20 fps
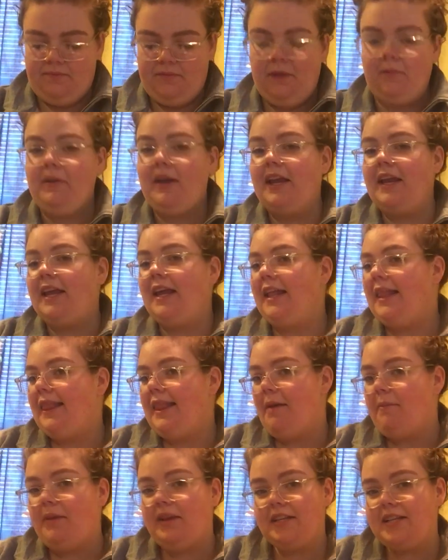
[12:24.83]
I'm getting a
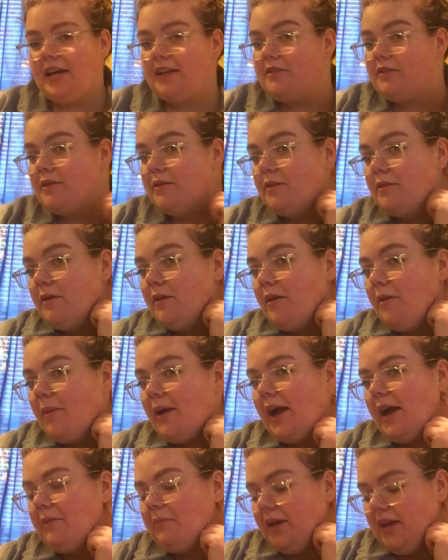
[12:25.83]
lemon tattoo
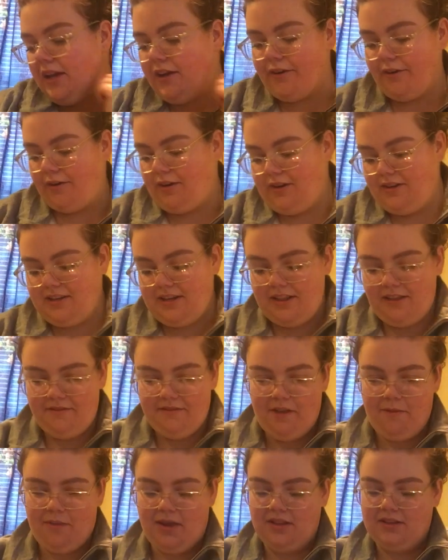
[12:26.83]
behind my ear because I
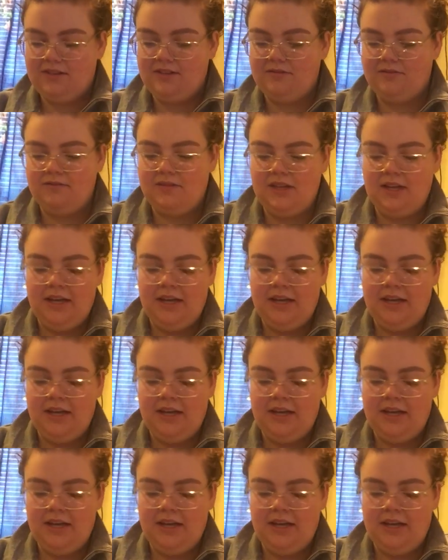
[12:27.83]
love lemons.